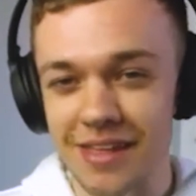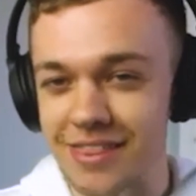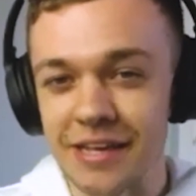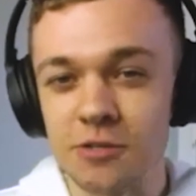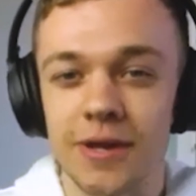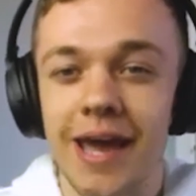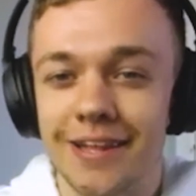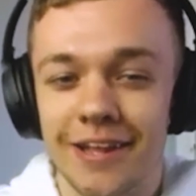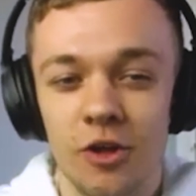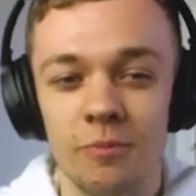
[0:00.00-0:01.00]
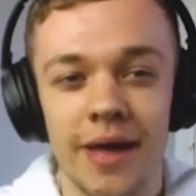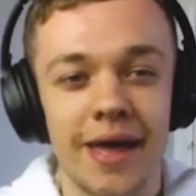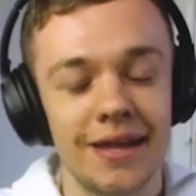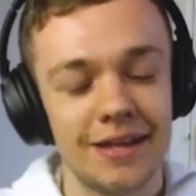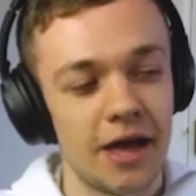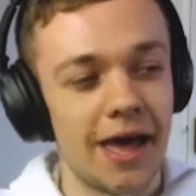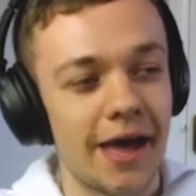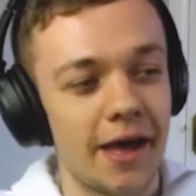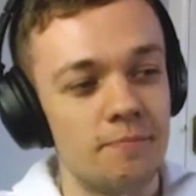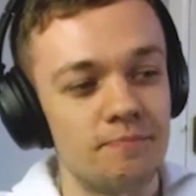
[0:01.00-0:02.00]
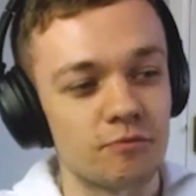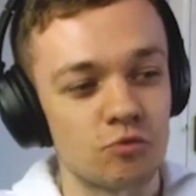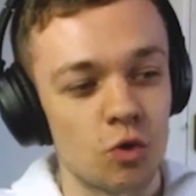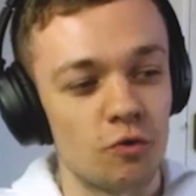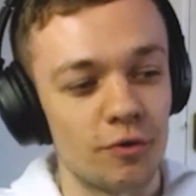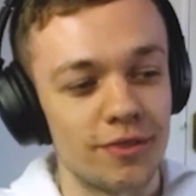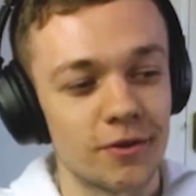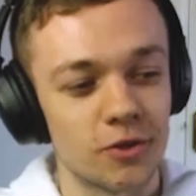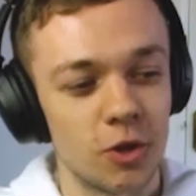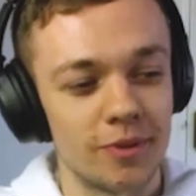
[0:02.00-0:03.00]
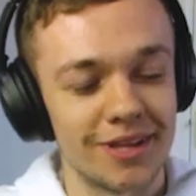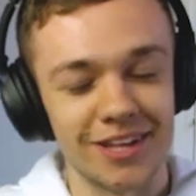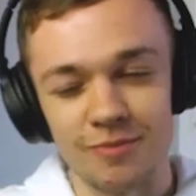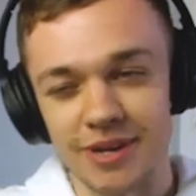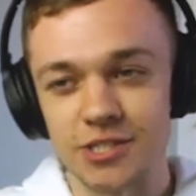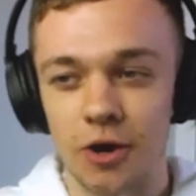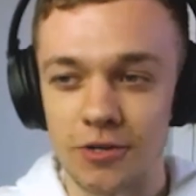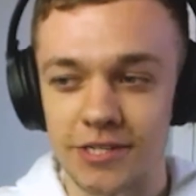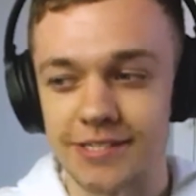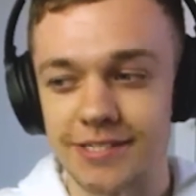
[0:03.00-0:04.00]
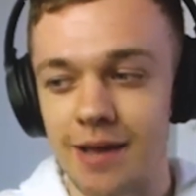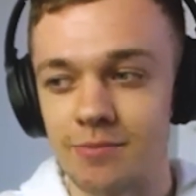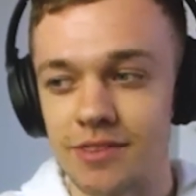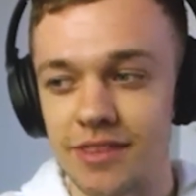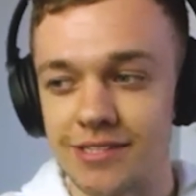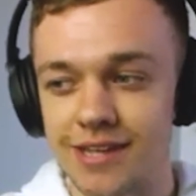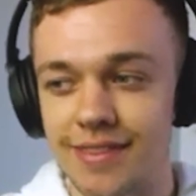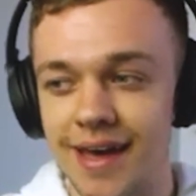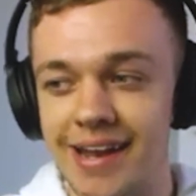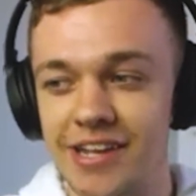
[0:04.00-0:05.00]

things were getting a little bit rough with the club and a little bit toxic at times and things like that.